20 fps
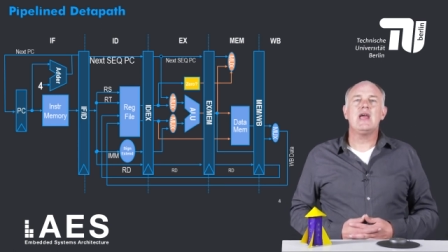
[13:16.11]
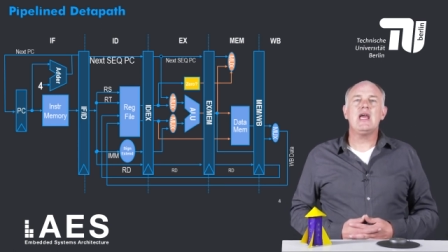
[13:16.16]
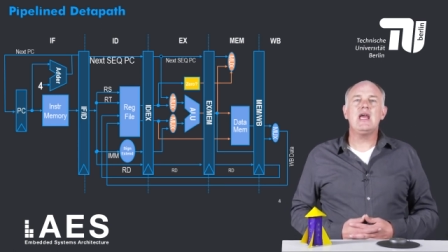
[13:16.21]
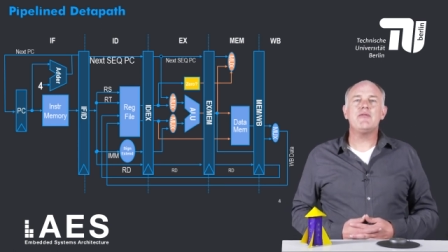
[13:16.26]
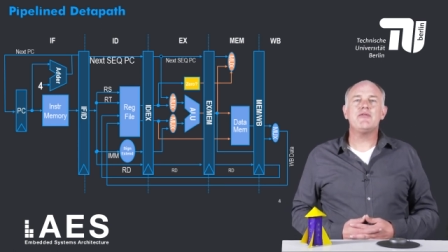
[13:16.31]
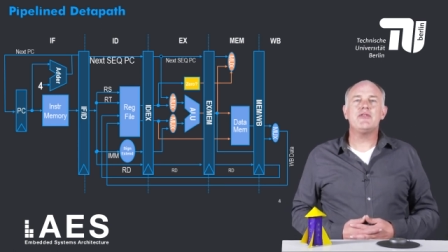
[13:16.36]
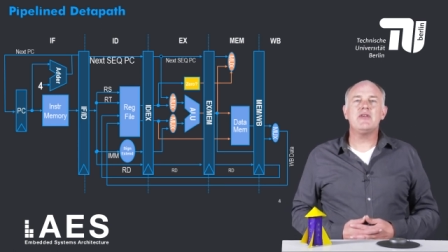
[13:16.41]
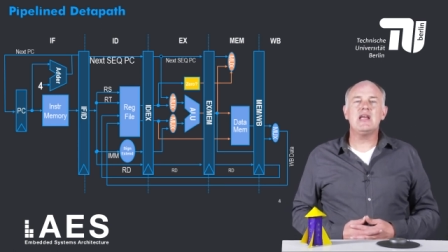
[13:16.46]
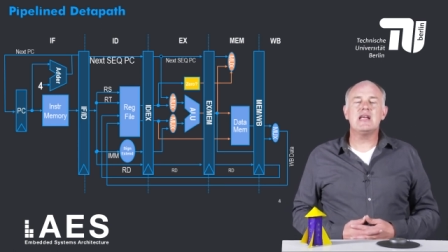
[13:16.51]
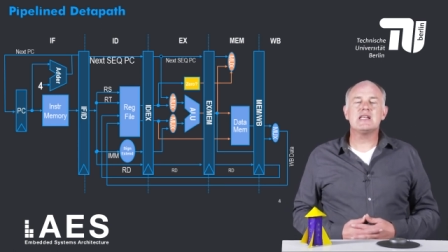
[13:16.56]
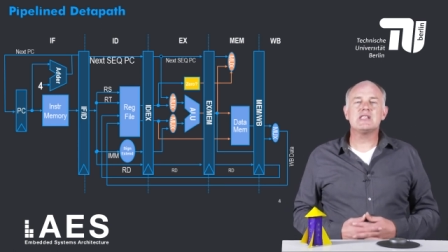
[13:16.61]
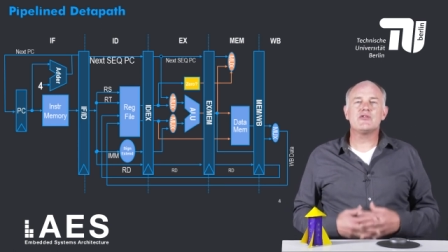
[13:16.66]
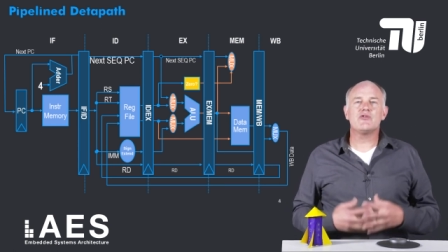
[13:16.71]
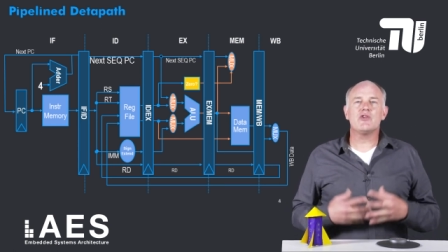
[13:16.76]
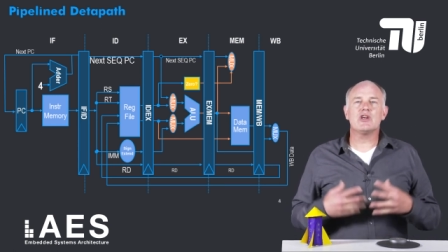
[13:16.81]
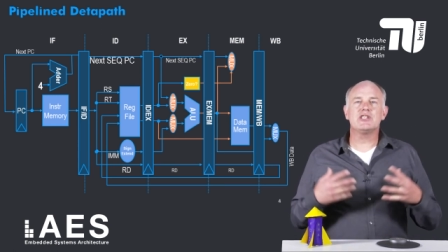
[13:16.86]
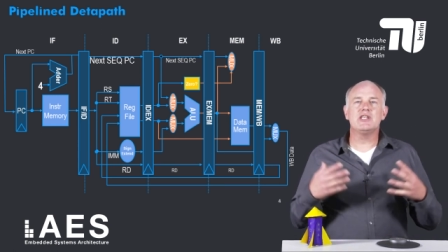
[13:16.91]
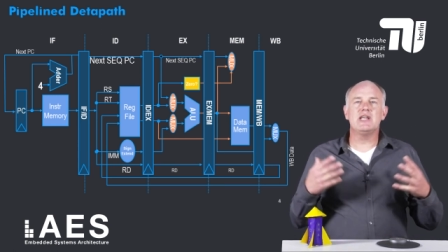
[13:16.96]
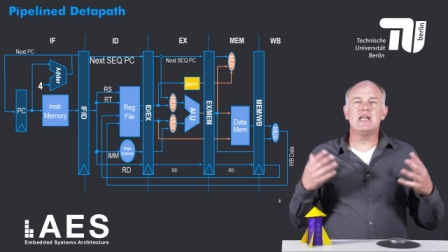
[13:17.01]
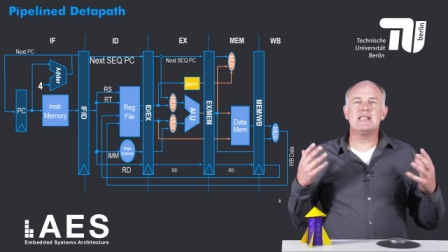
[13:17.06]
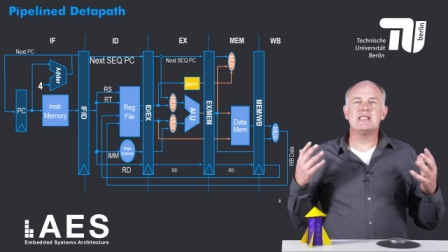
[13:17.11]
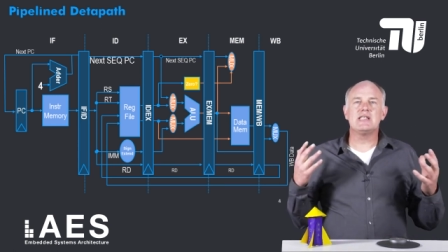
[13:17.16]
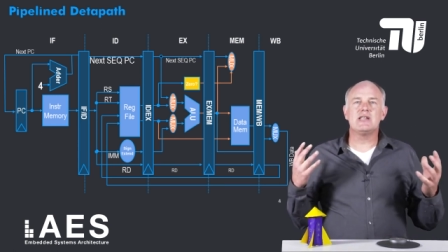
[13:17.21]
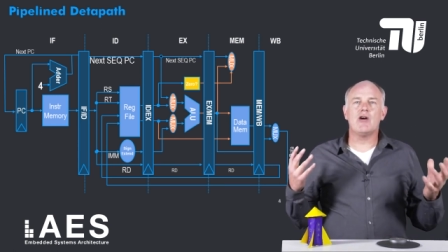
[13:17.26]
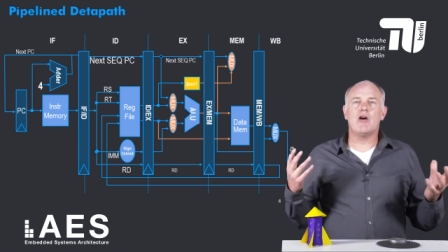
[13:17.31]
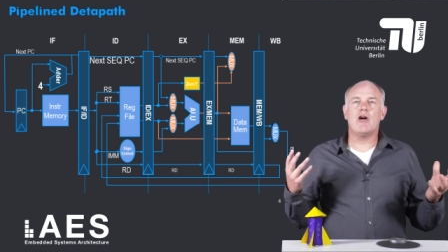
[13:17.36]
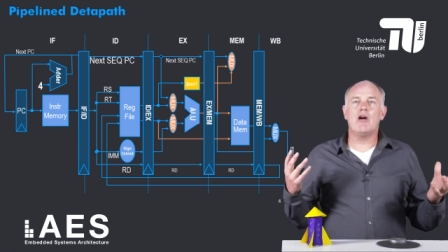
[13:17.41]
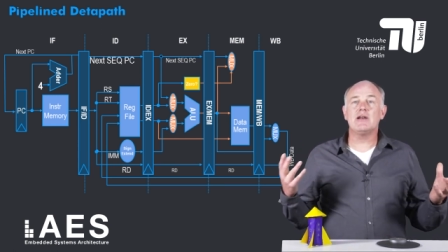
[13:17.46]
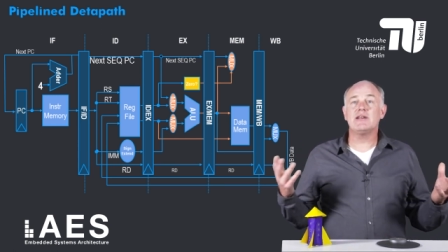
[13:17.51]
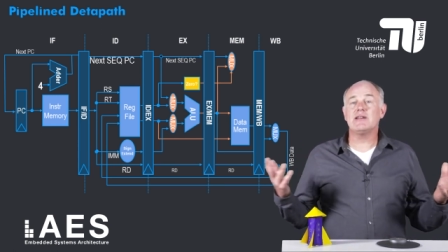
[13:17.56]
If the instruction is
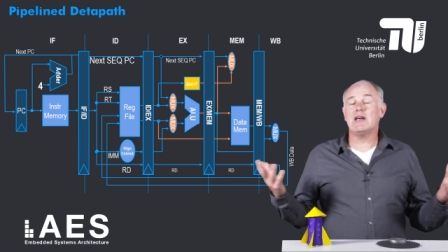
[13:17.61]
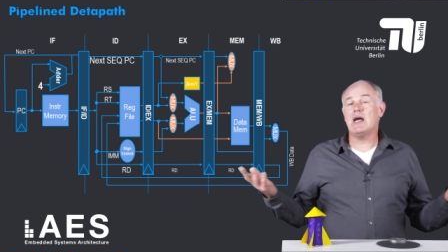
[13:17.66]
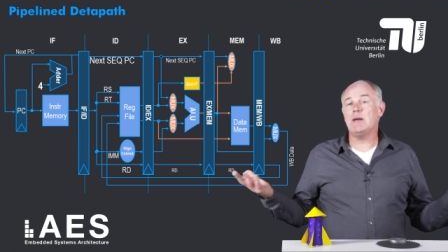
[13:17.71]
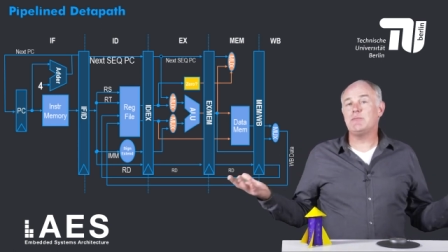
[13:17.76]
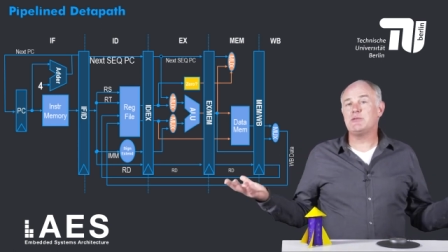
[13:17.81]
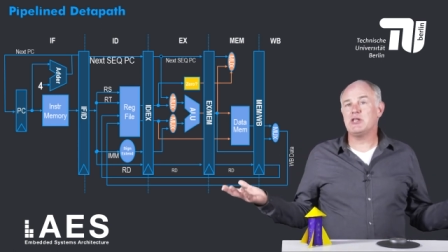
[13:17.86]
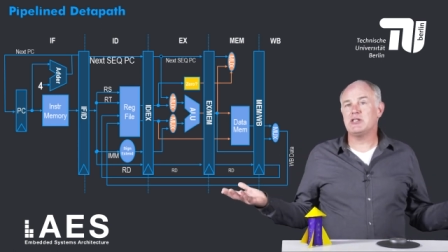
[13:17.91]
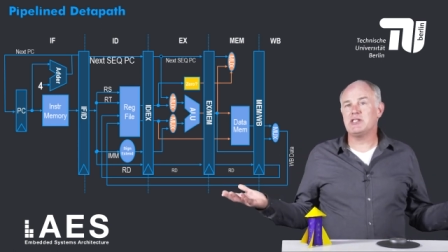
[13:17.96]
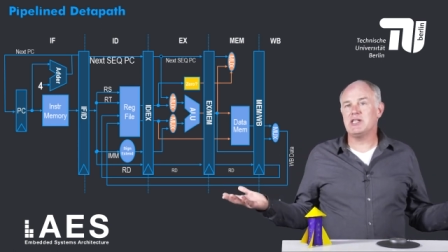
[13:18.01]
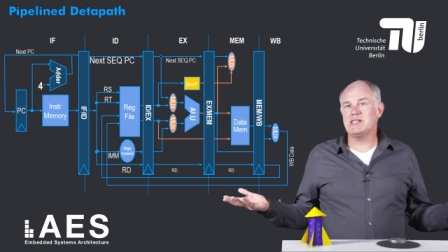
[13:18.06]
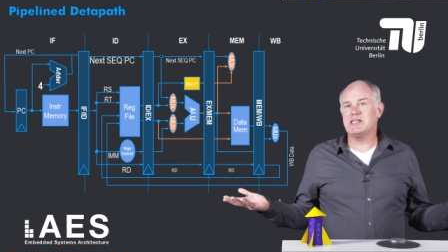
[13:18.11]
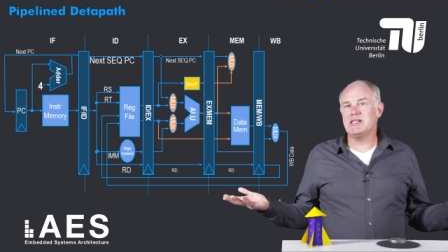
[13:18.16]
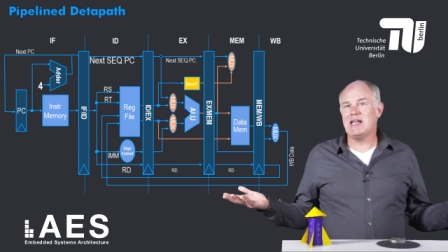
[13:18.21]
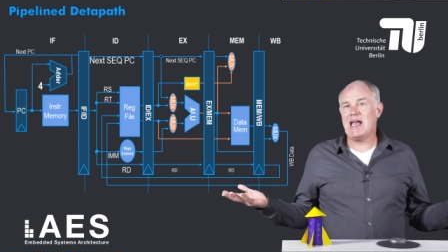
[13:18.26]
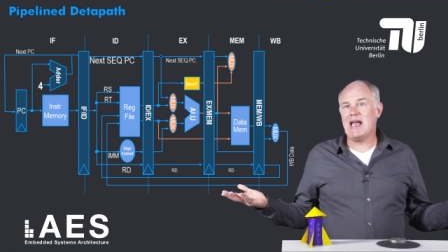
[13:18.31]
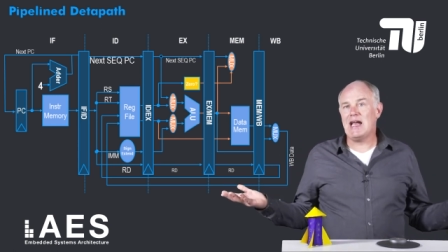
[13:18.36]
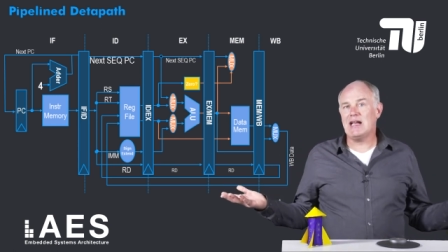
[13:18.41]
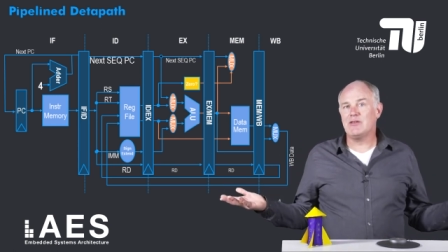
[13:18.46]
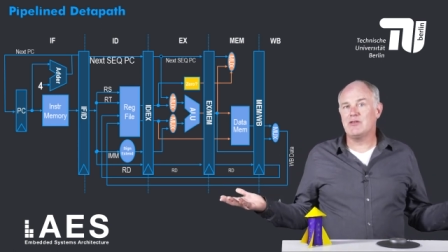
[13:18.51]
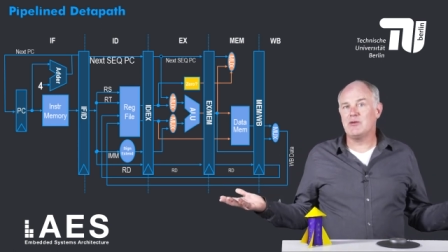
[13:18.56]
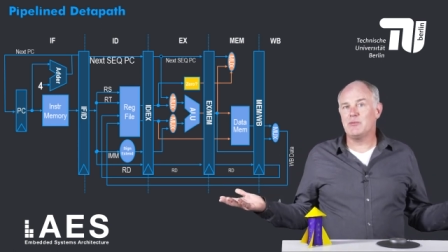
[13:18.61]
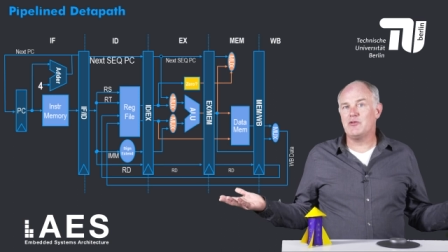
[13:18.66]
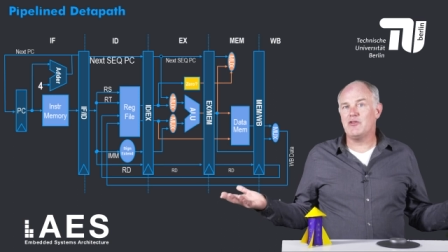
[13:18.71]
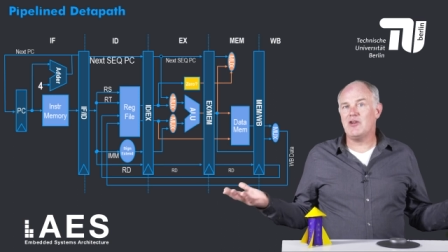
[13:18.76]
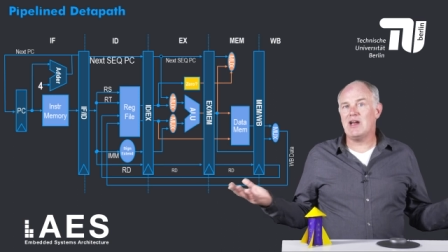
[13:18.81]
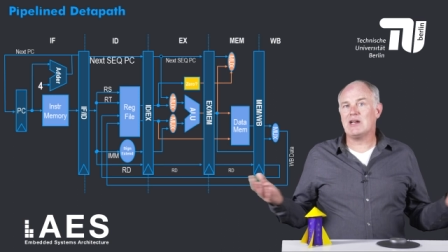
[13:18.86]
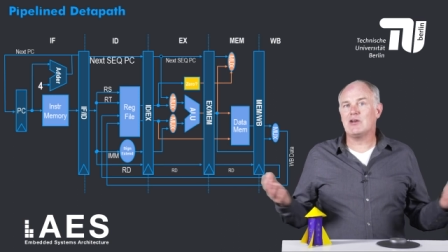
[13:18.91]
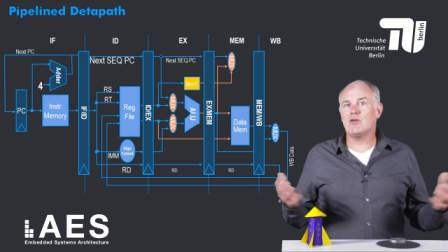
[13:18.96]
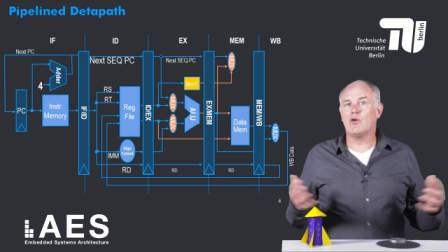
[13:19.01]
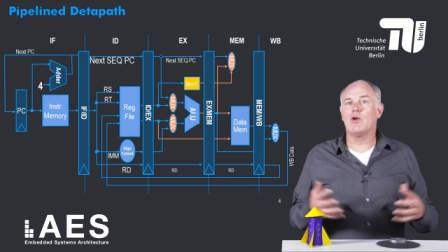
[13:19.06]
an R type, such as an add,
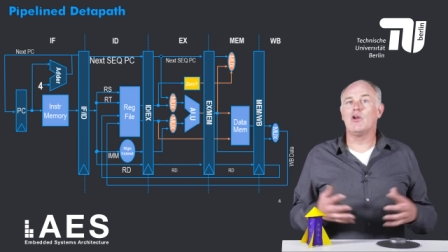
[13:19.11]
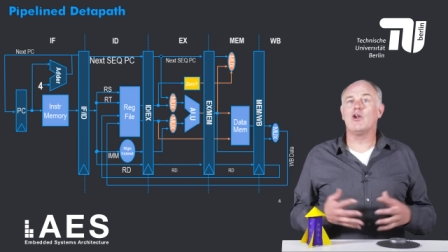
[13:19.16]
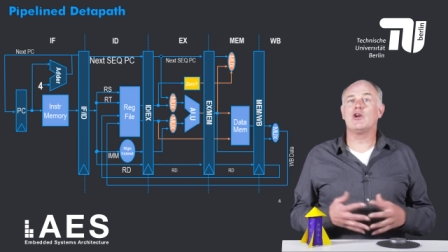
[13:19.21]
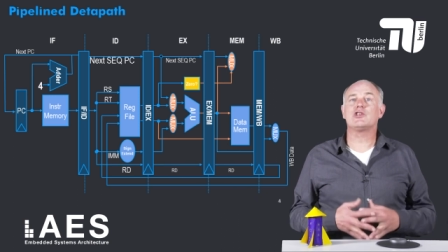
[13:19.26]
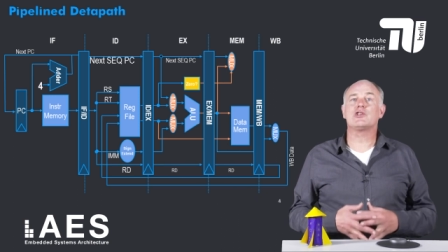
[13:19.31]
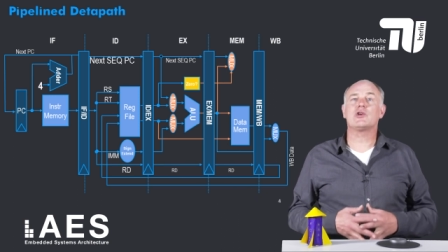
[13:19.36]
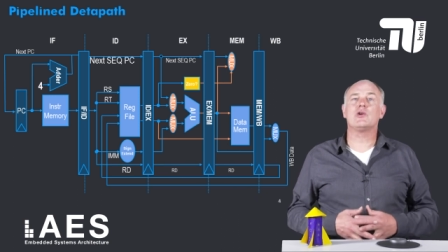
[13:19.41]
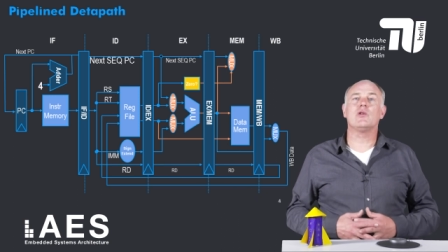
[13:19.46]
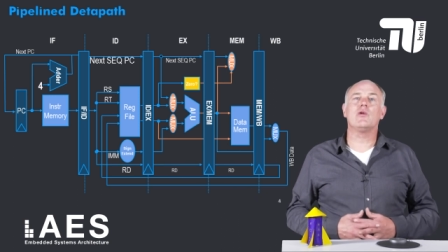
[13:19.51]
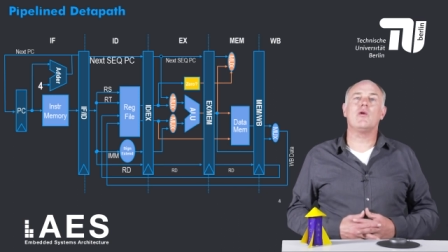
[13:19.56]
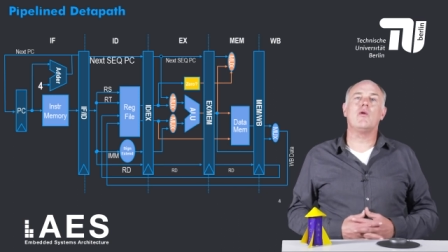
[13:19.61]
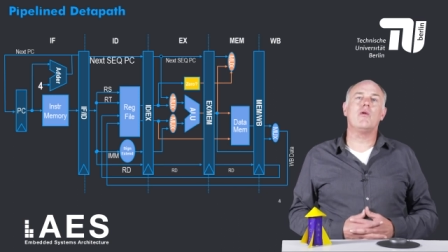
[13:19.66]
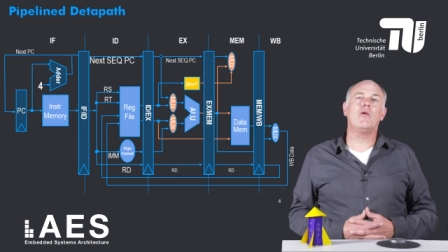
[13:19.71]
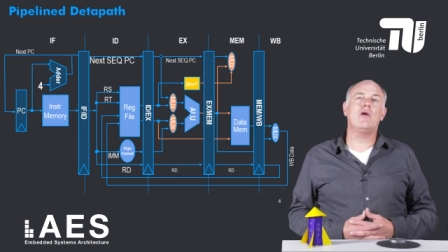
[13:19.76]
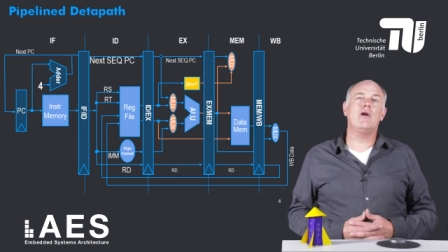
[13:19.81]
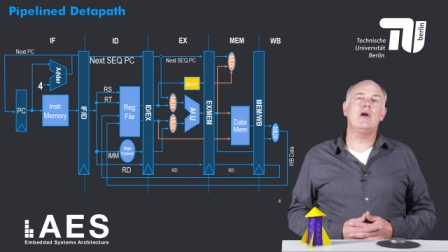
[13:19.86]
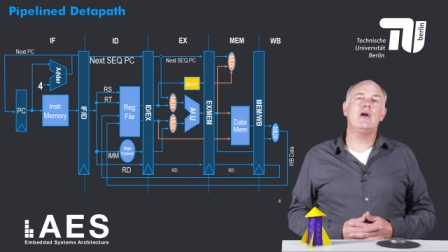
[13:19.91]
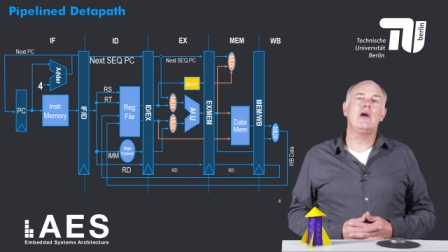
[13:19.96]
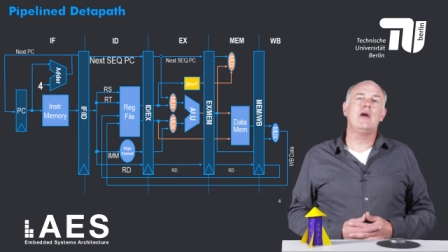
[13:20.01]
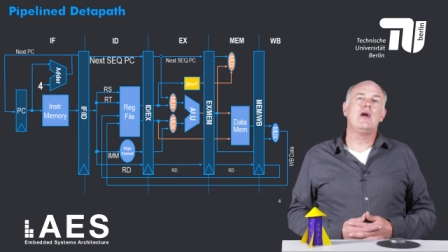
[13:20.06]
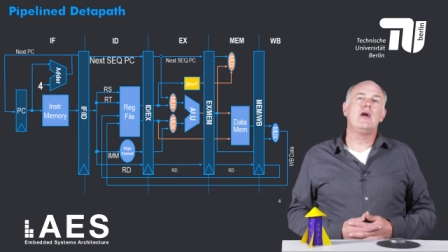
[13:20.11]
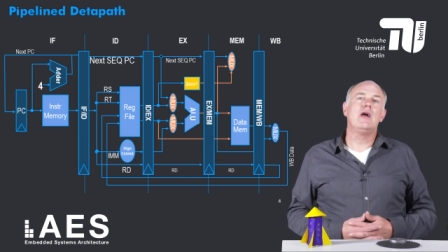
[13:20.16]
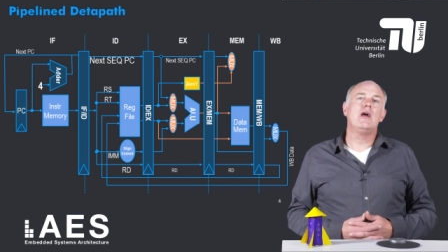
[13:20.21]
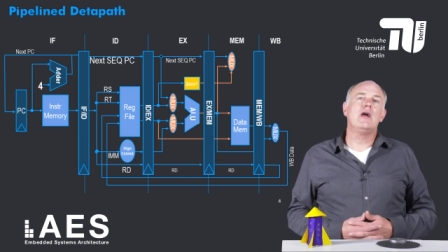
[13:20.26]
subtract, or logical OR,